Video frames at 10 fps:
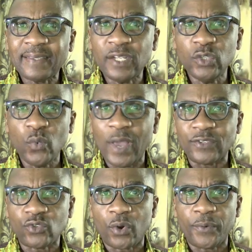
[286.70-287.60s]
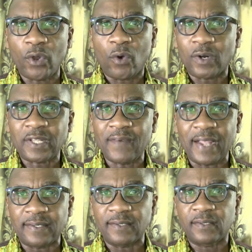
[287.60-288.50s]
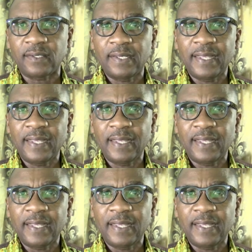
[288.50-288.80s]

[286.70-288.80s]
he's telling you a story or whatever it is.